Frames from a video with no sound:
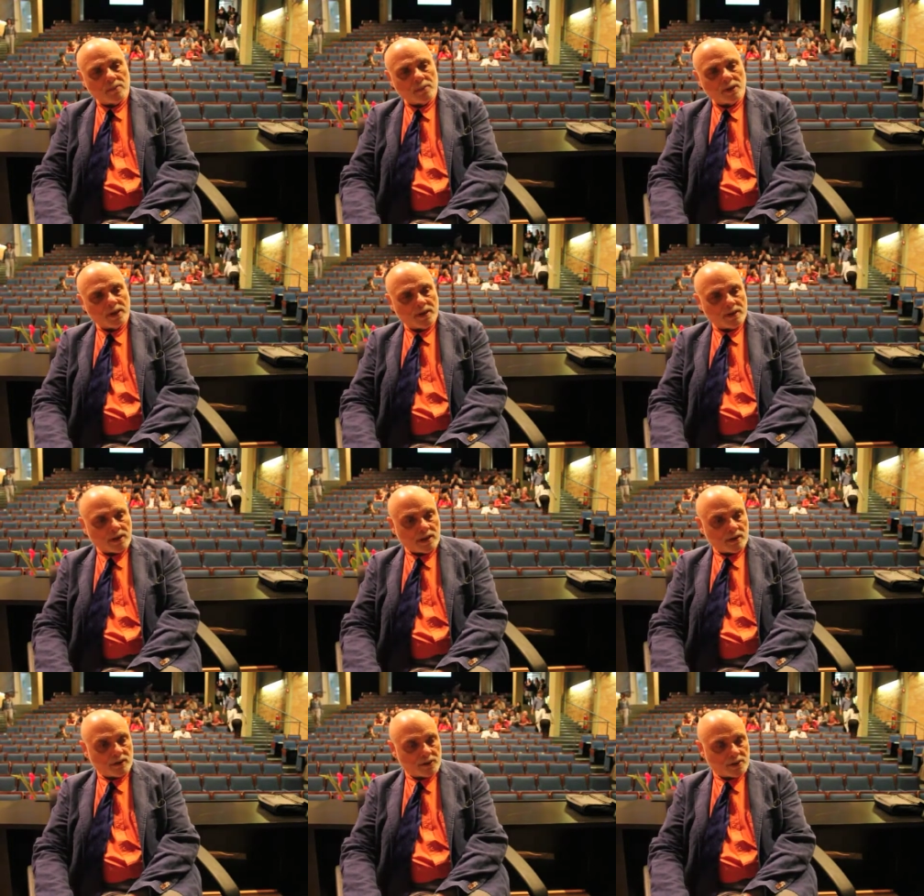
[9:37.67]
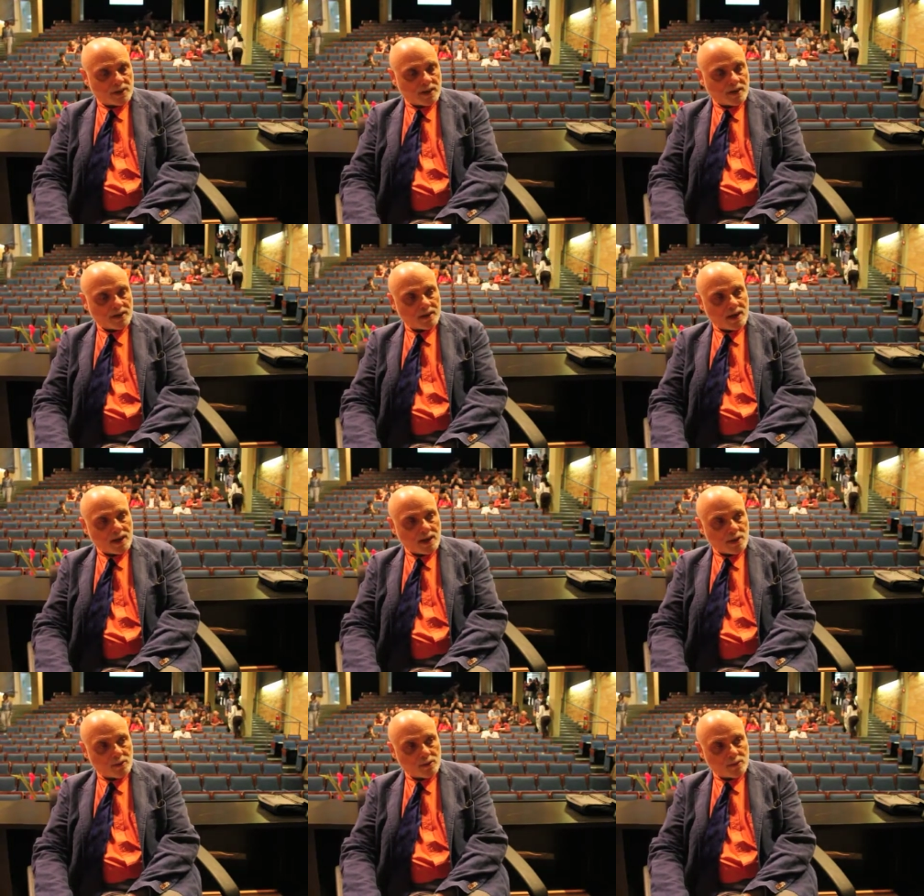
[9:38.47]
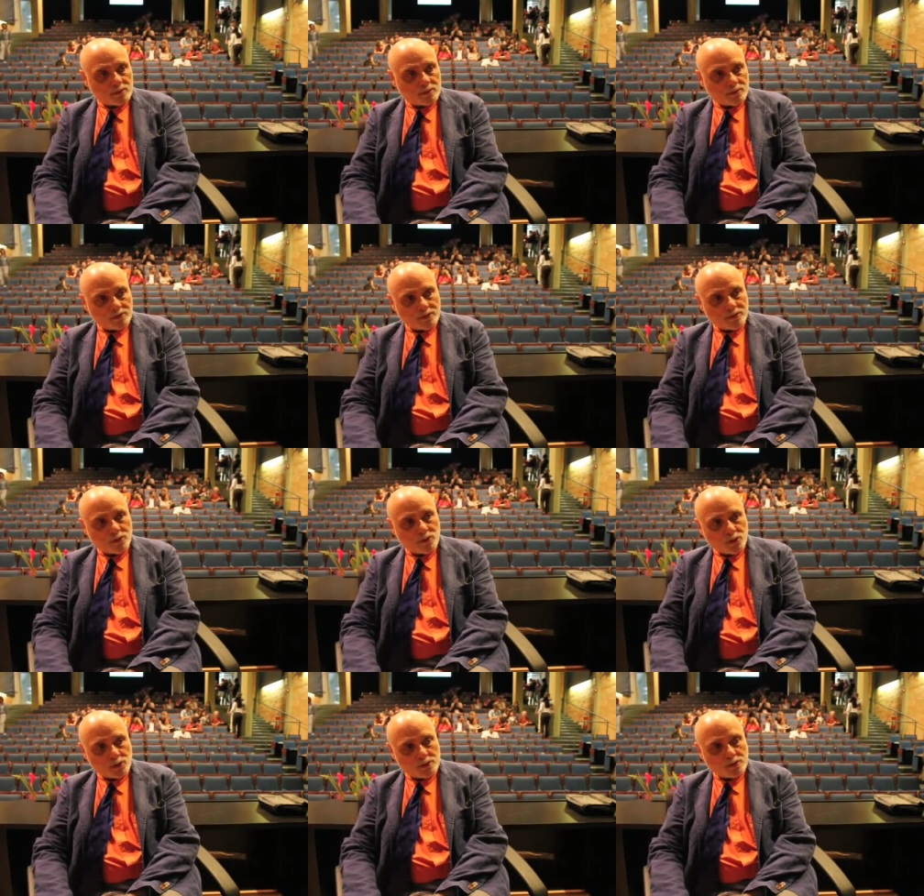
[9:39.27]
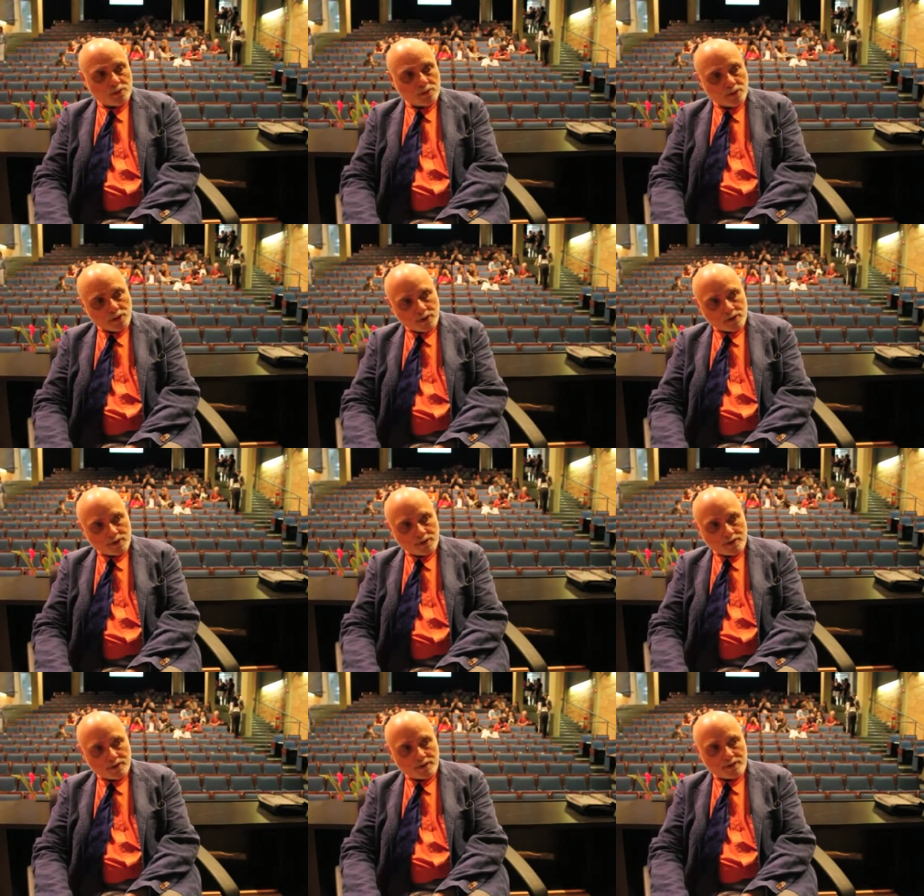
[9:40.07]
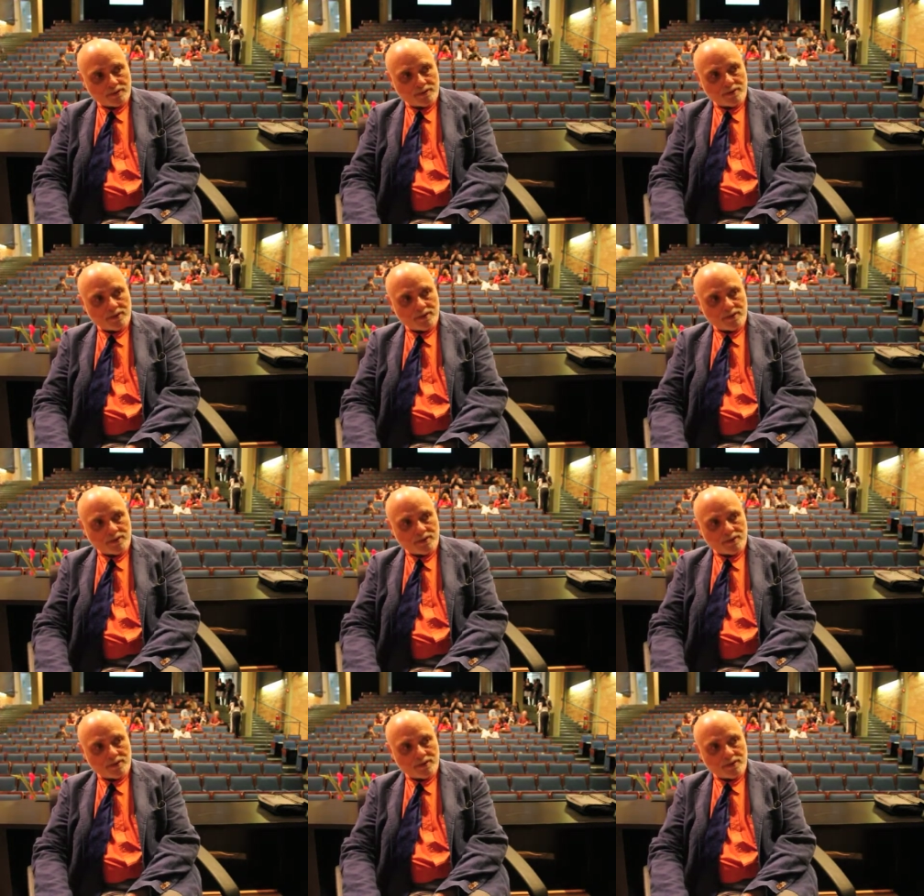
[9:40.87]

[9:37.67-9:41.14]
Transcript: begin to understand how you as a person